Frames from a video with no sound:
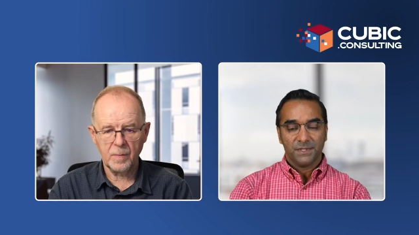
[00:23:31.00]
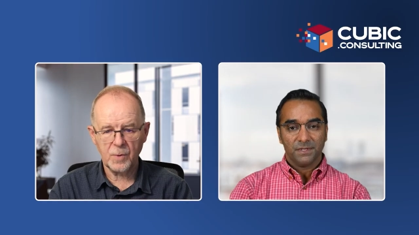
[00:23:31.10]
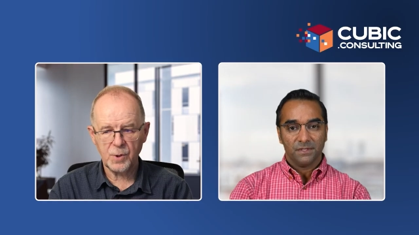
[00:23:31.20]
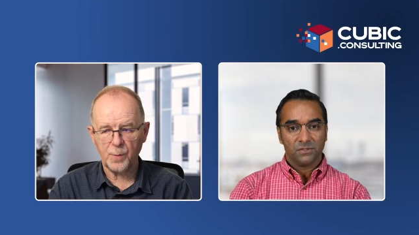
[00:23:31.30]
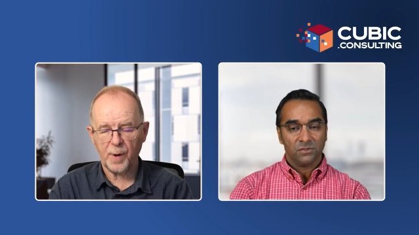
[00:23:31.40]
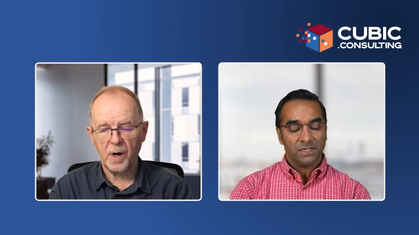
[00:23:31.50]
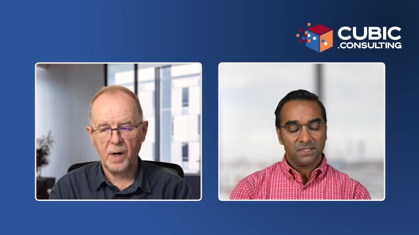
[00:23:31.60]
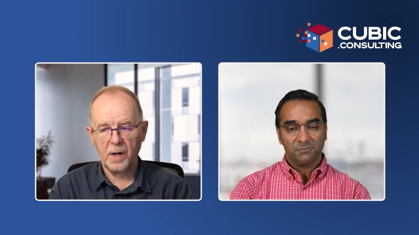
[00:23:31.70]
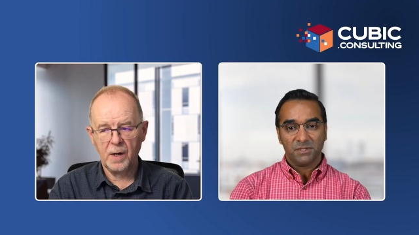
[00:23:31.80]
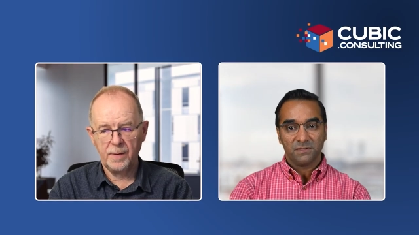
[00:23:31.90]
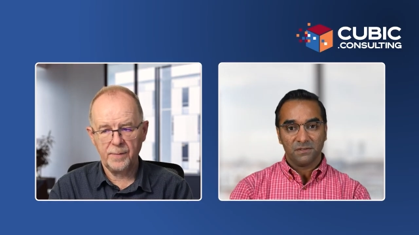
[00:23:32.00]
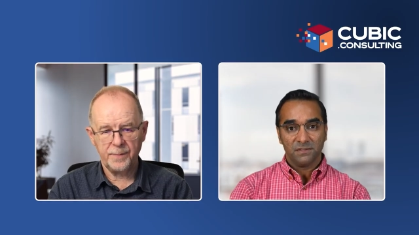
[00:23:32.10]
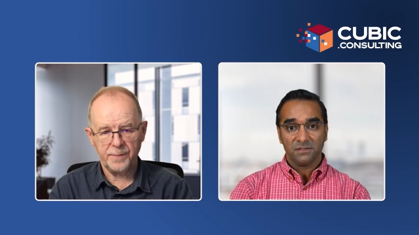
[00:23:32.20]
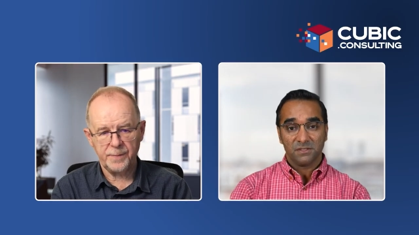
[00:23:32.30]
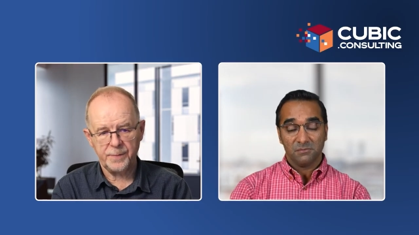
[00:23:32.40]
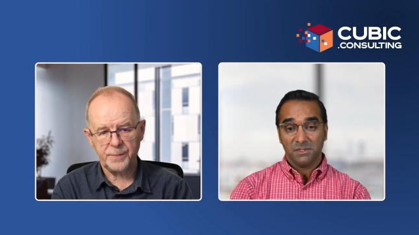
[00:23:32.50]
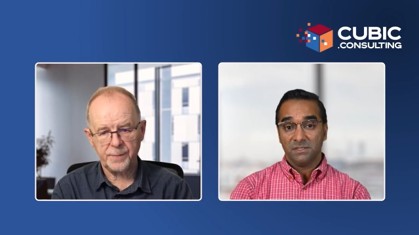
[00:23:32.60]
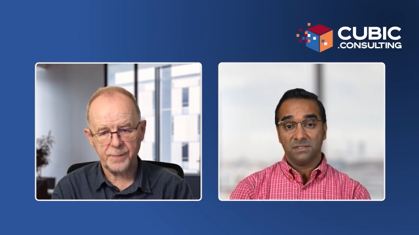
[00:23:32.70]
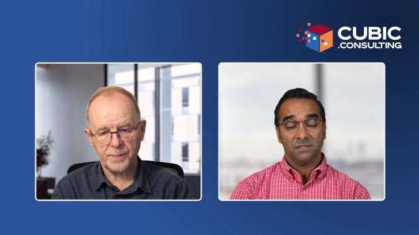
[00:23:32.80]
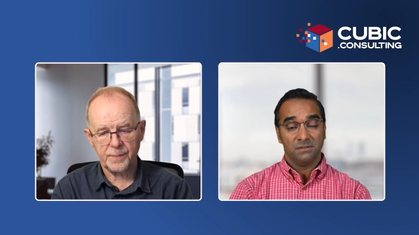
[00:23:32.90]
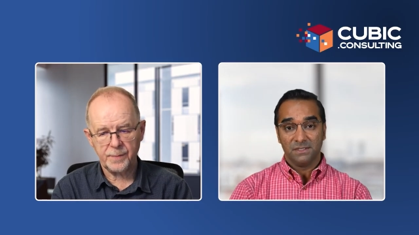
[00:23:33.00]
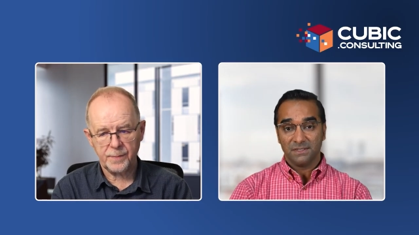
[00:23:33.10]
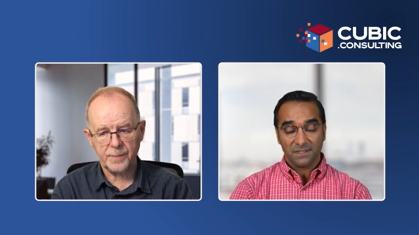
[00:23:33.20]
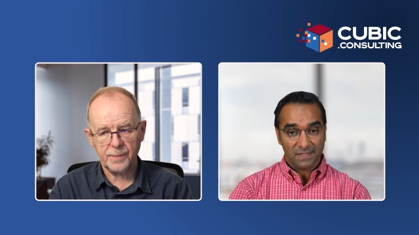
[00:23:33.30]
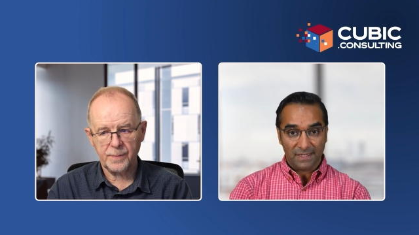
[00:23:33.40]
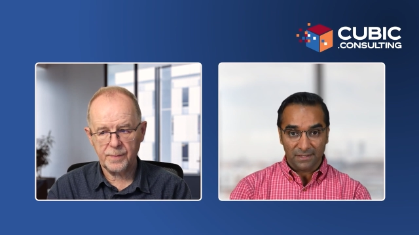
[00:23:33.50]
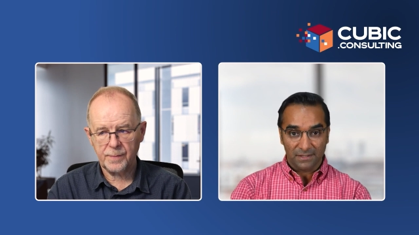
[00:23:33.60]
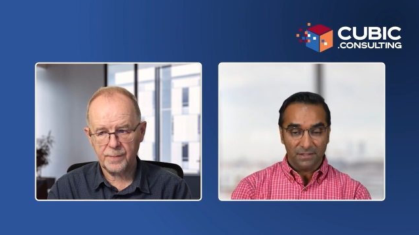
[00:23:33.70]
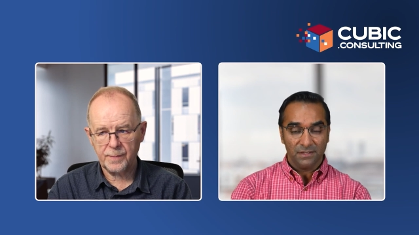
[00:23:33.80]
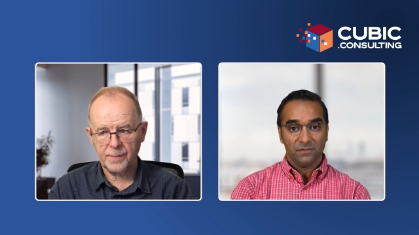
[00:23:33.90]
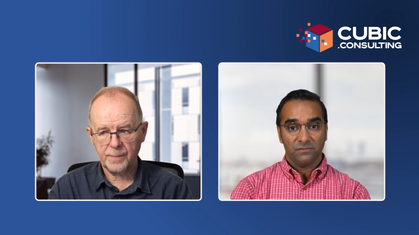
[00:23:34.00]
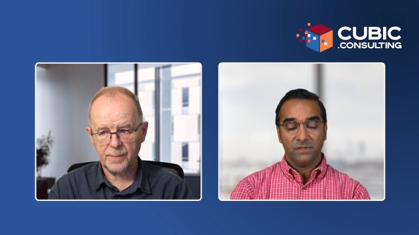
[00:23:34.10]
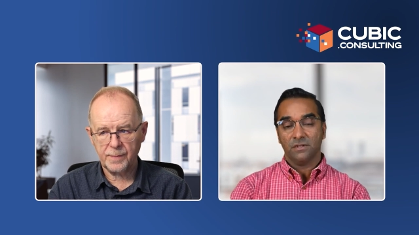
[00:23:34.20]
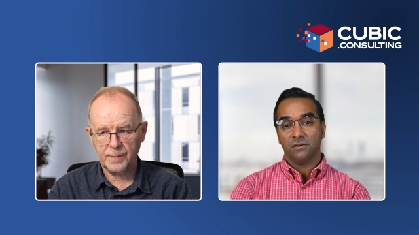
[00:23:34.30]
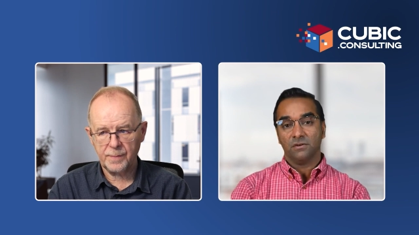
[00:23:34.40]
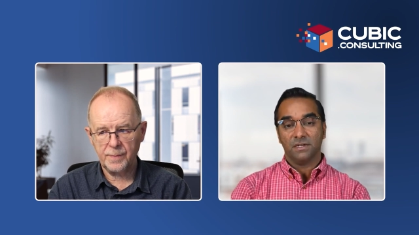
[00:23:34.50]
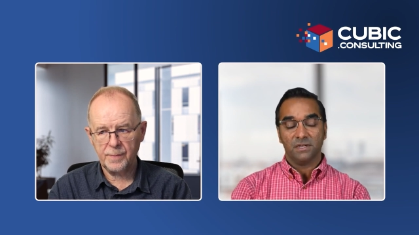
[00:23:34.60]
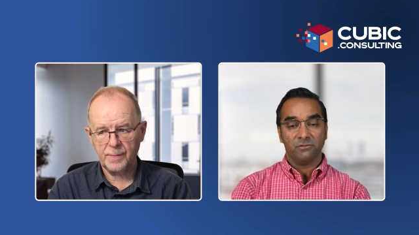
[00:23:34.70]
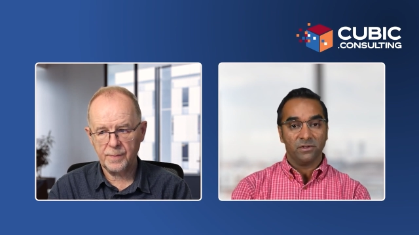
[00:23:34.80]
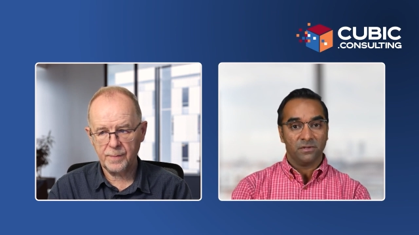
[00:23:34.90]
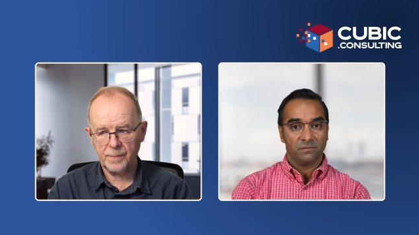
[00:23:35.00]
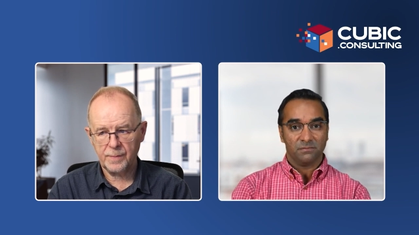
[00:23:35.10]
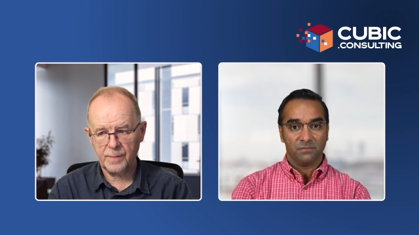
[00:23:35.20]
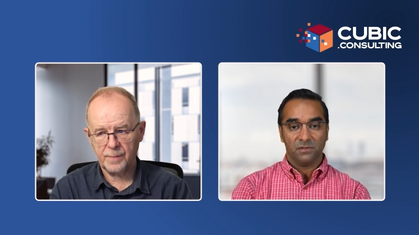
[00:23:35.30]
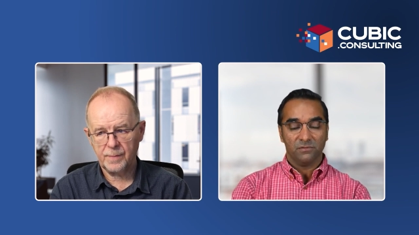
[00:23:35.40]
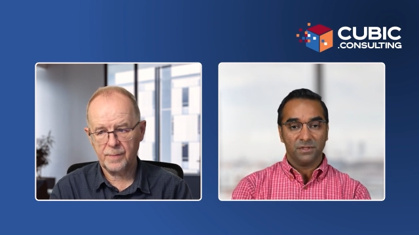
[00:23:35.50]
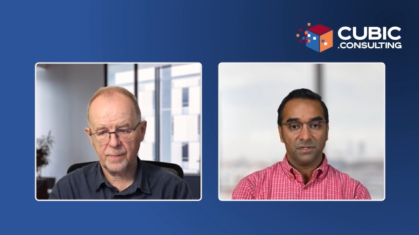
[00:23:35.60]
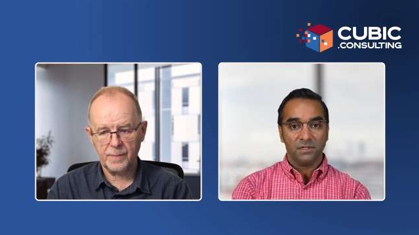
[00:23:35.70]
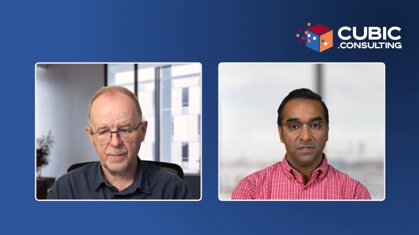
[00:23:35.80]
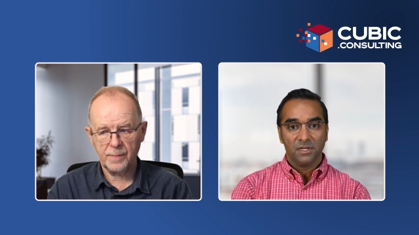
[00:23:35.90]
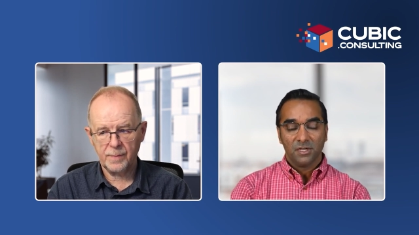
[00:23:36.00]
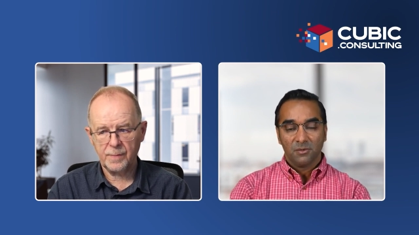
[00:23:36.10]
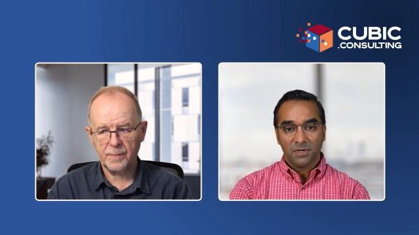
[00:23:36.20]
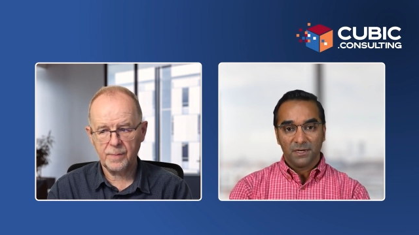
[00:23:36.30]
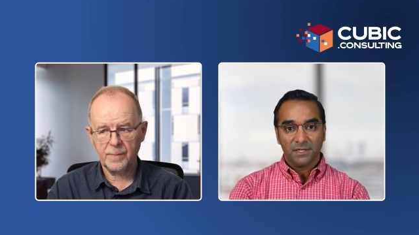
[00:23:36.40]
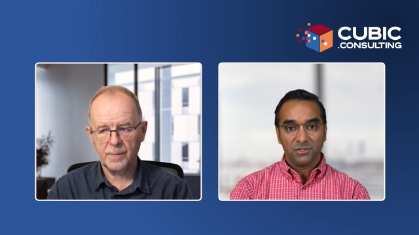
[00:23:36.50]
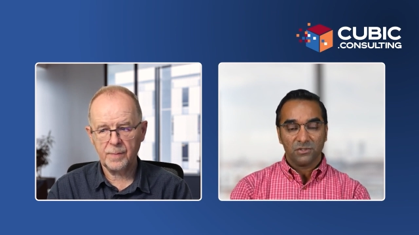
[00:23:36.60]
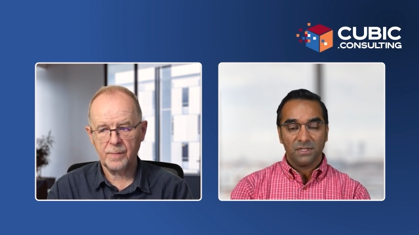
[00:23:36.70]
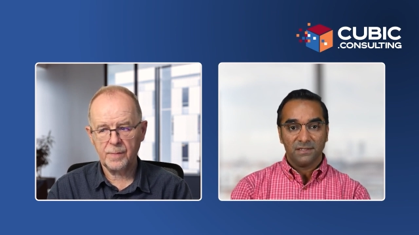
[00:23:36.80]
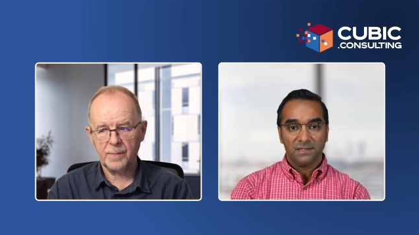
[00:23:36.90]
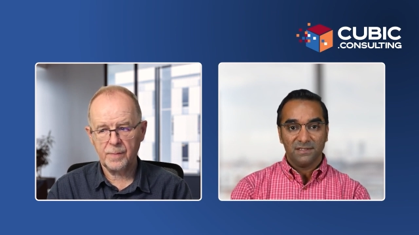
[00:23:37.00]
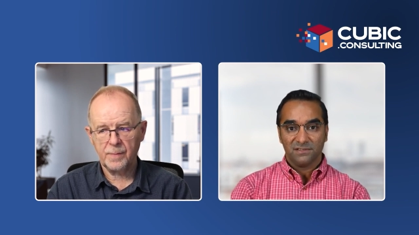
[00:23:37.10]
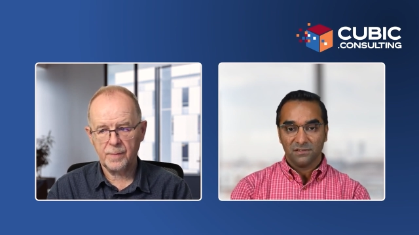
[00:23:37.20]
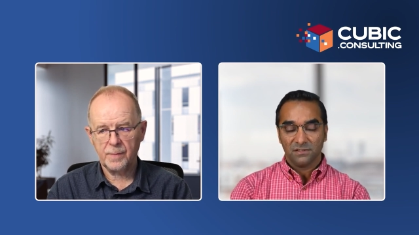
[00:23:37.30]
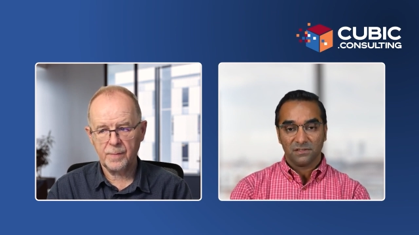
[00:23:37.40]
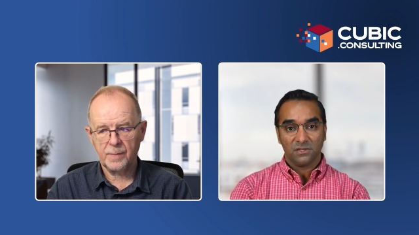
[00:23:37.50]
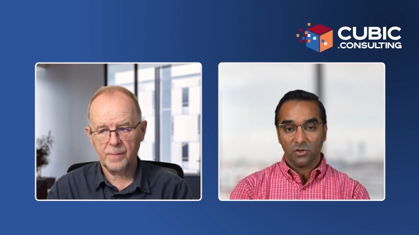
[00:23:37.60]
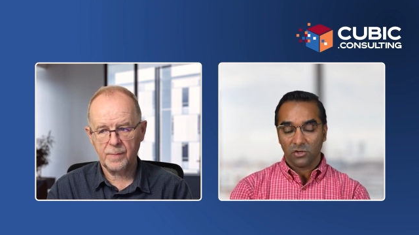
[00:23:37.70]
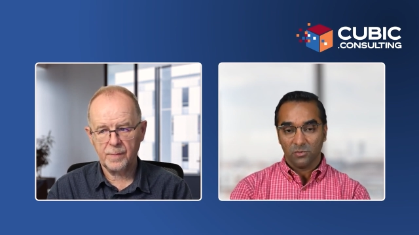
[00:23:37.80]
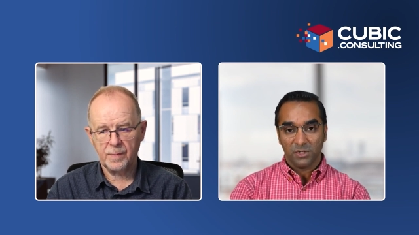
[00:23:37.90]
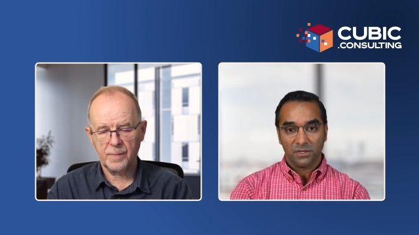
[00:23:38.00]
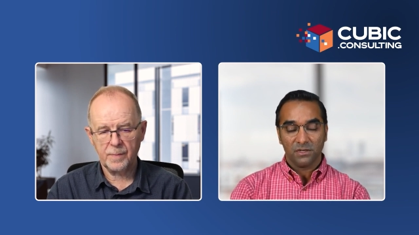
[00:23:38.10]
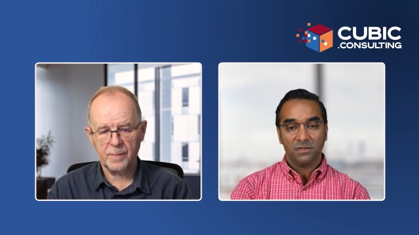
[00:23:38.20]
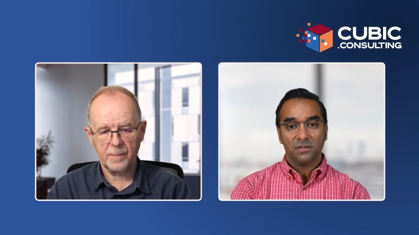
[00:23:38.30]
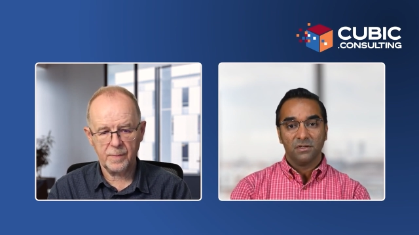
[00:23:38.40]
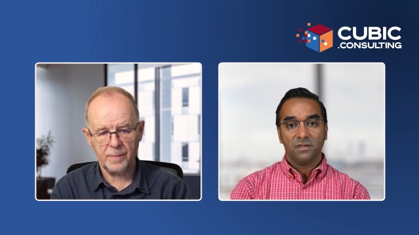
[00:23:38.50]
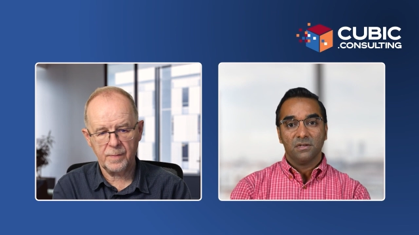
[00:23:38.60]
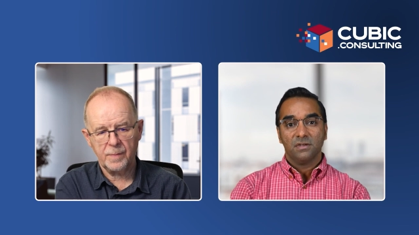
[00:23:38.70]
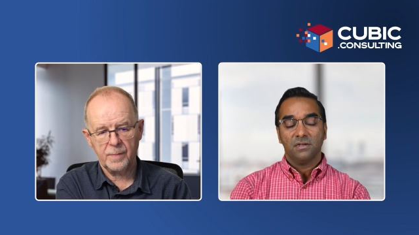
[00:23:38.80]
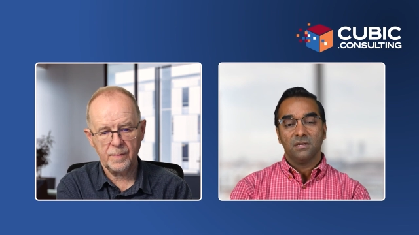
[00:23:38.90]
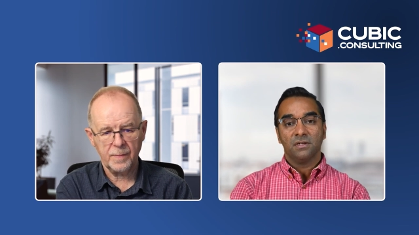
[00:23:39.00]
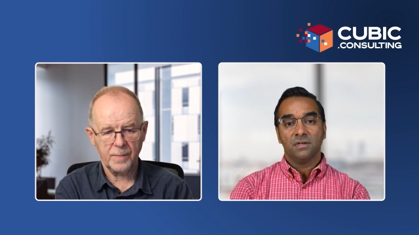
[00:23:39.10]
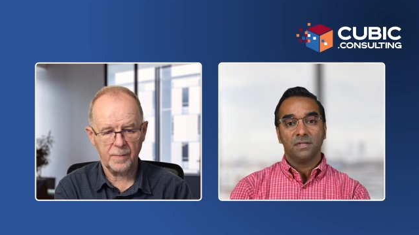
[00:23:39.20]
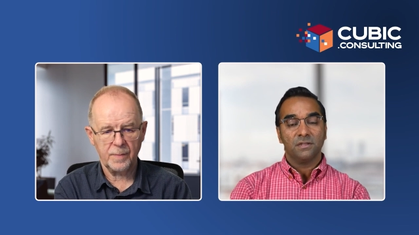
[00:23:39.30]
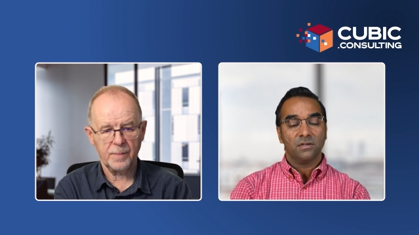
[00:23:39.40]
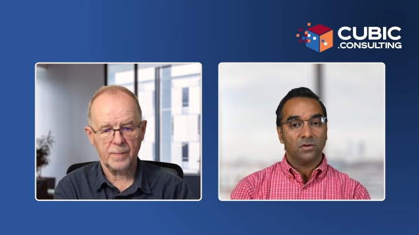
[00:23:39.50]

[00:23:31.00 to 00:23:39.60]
Speaker 1: Yeah, so accepting this is a is a reality. You cannot run away uh, with it, but ensure that these risks are documented uh, in the